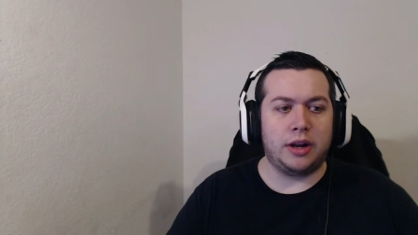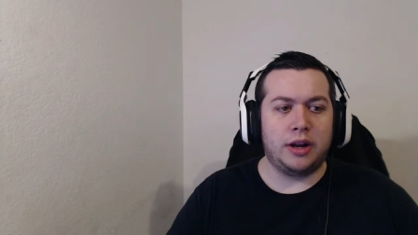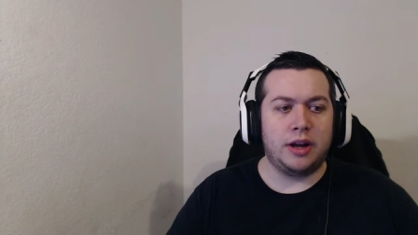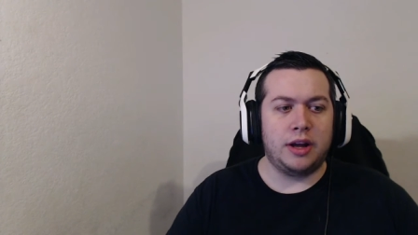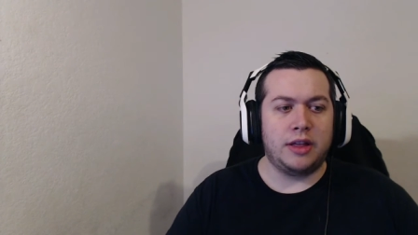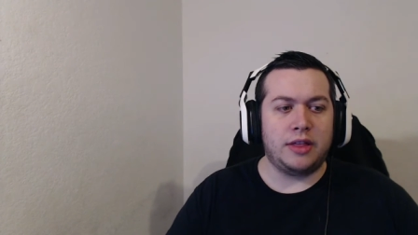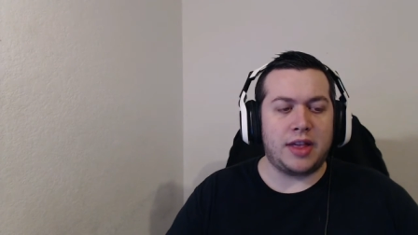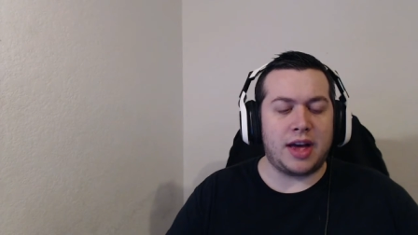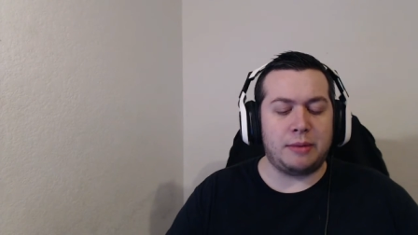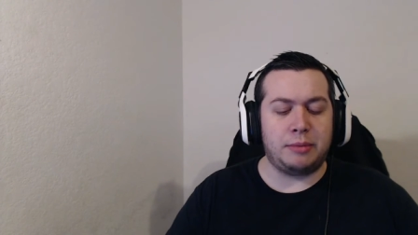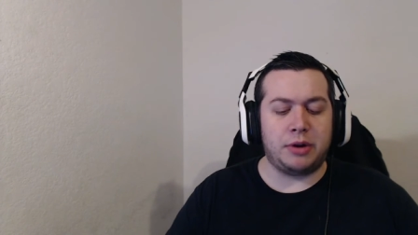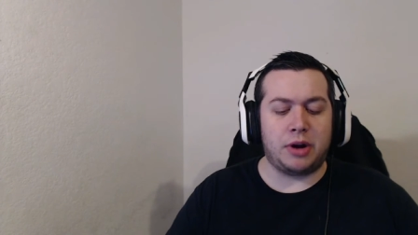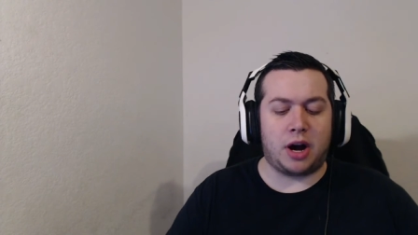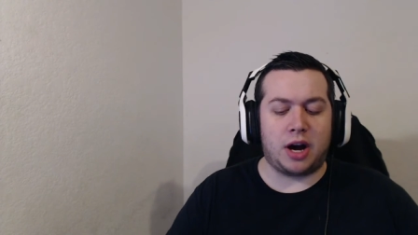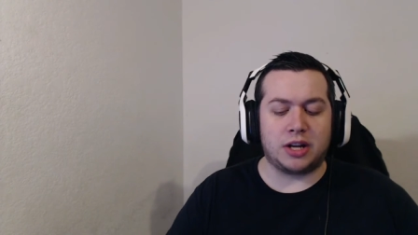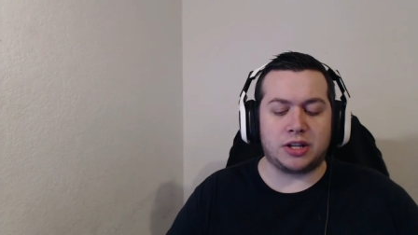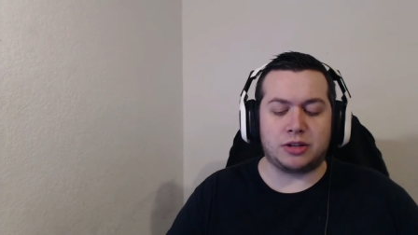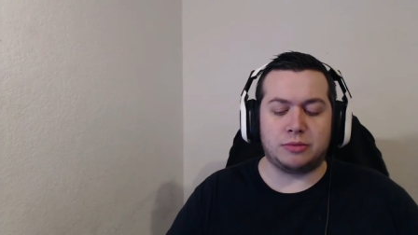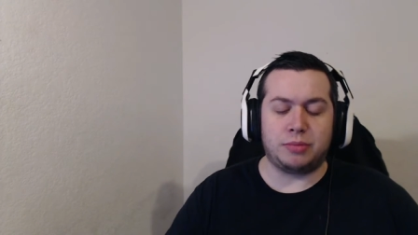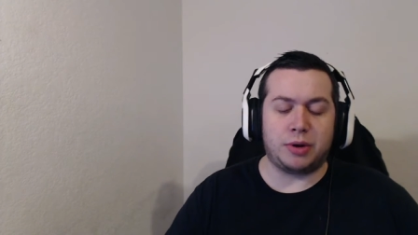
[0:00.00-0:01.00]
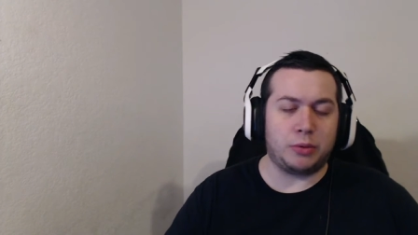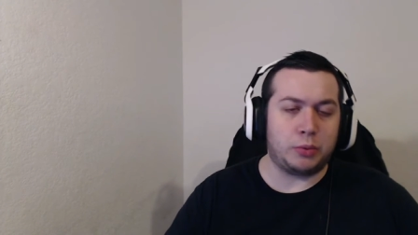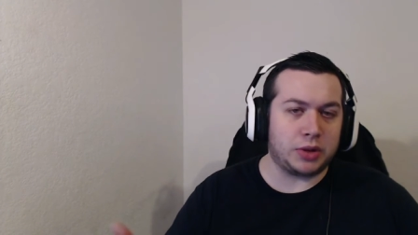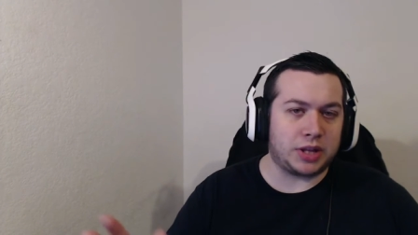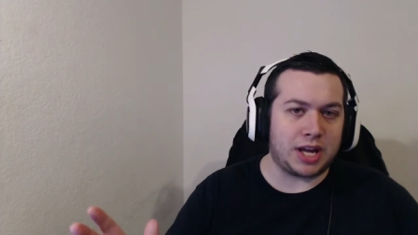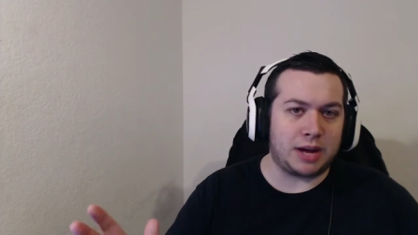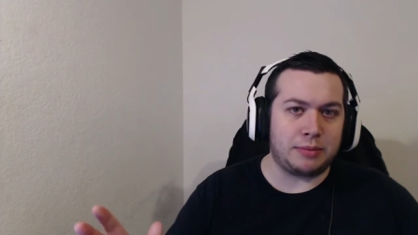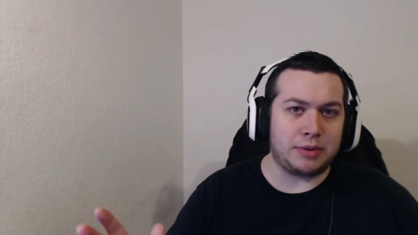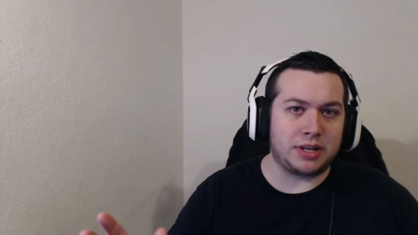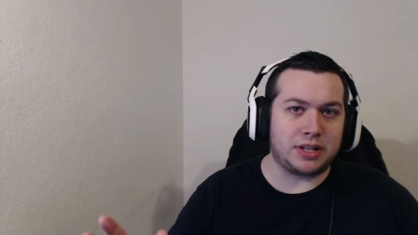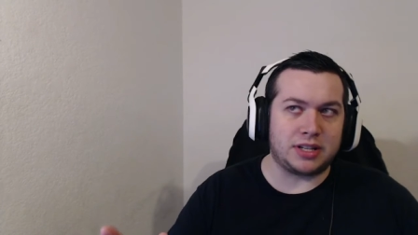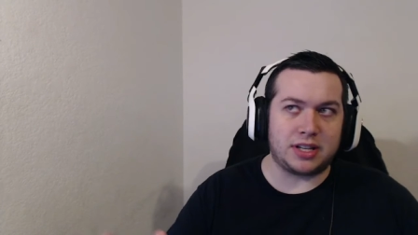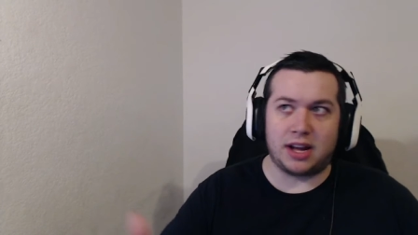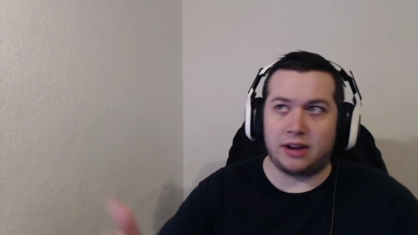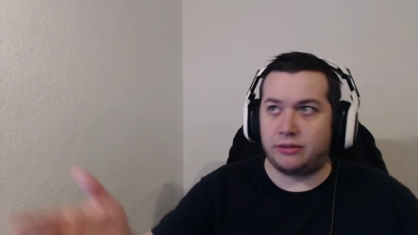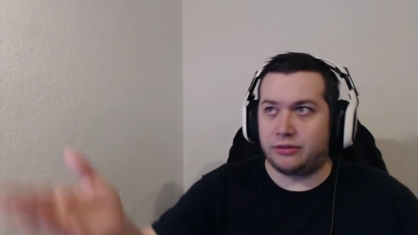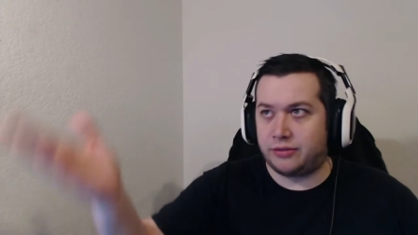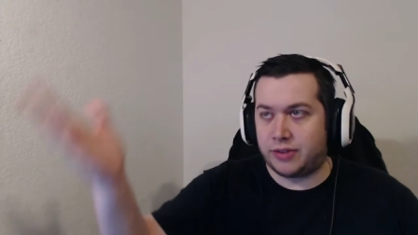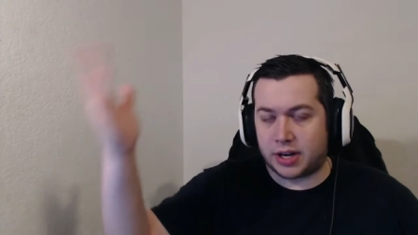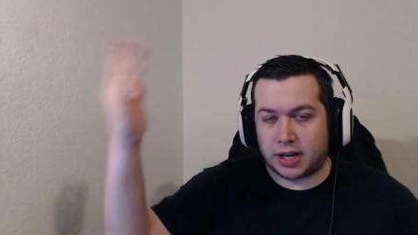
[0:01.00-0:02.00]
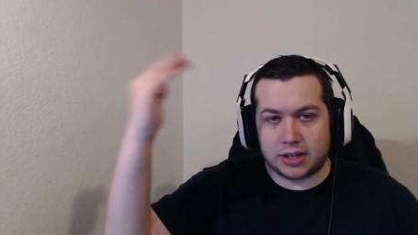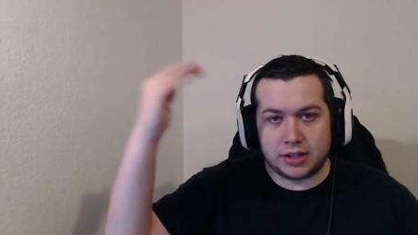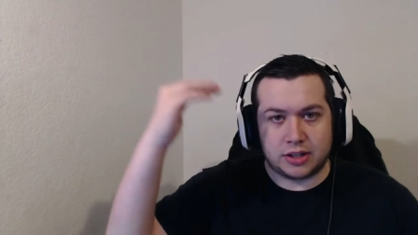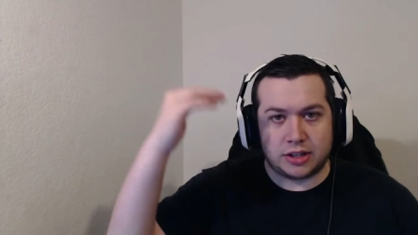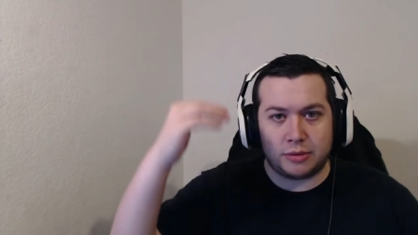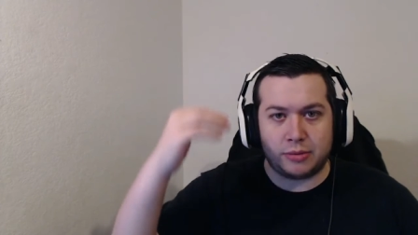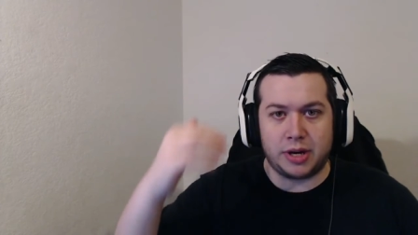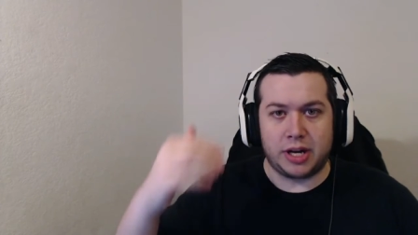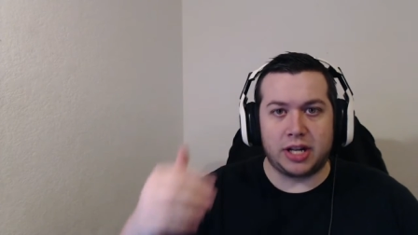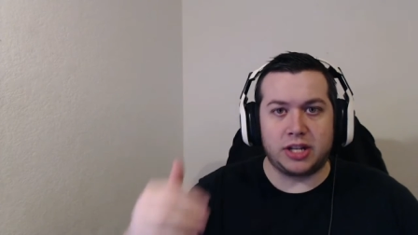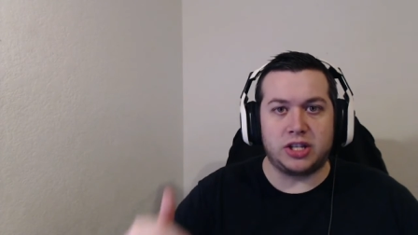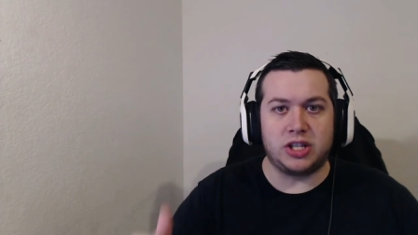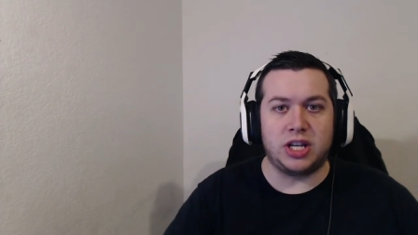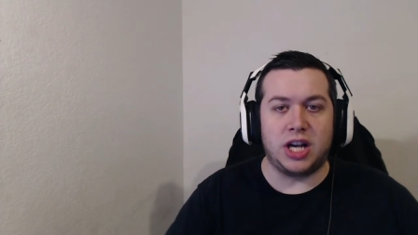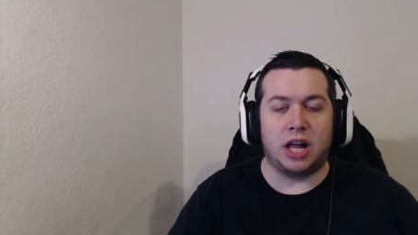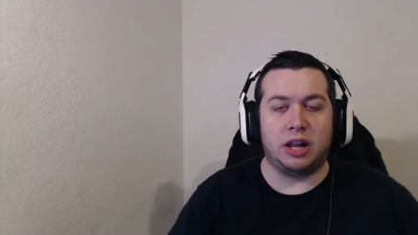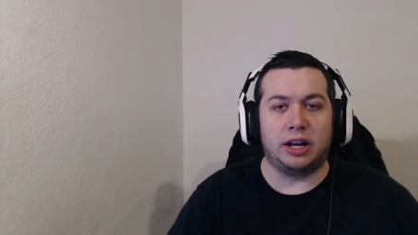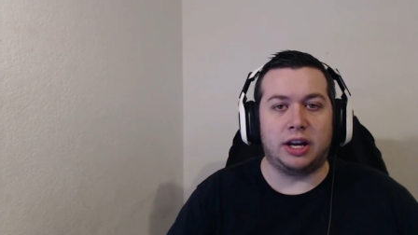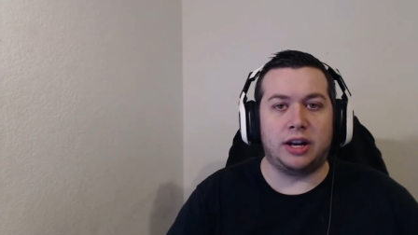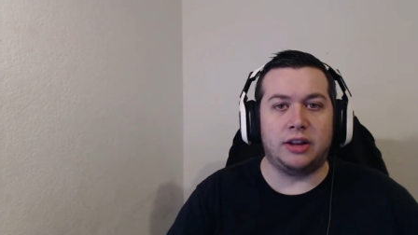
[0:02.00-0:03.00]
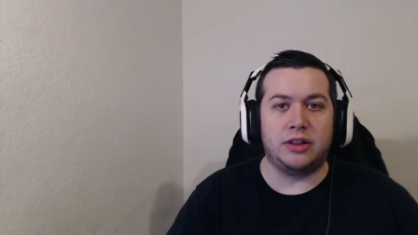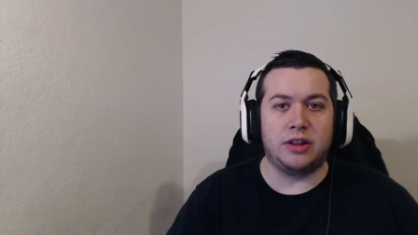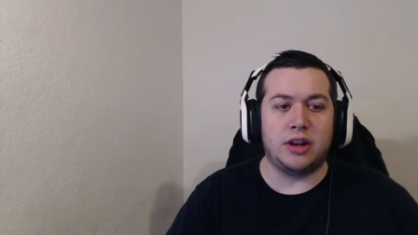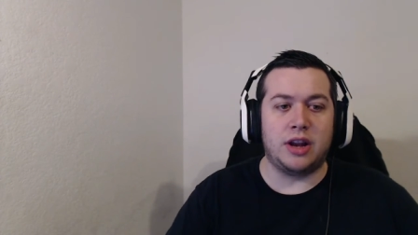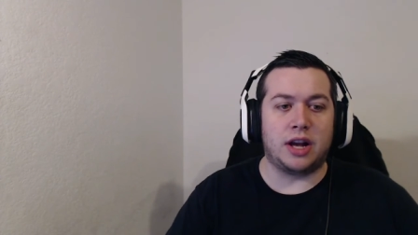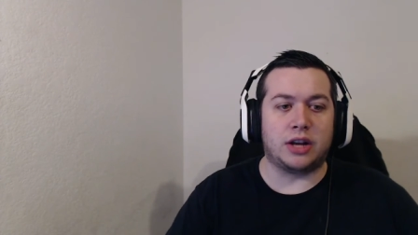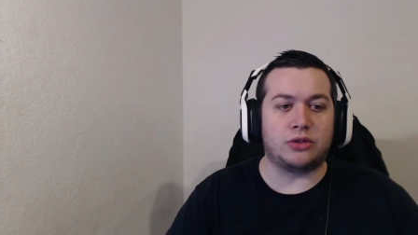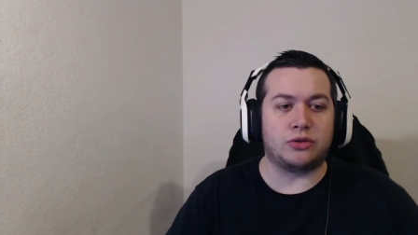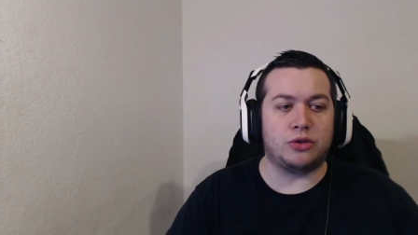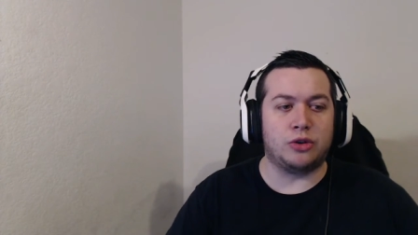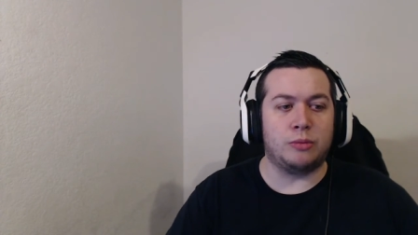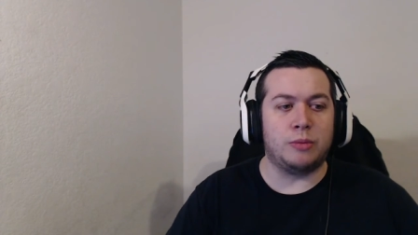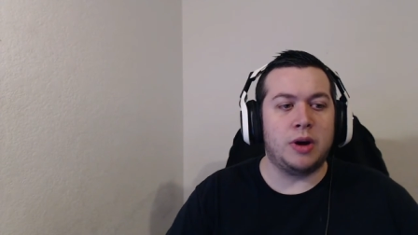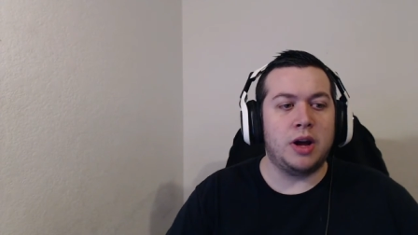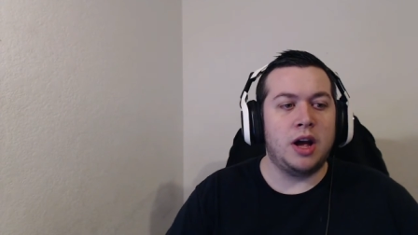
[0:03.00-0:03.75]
That'd be awesome. But with that being said, fucking some idiot's yelling in the next room.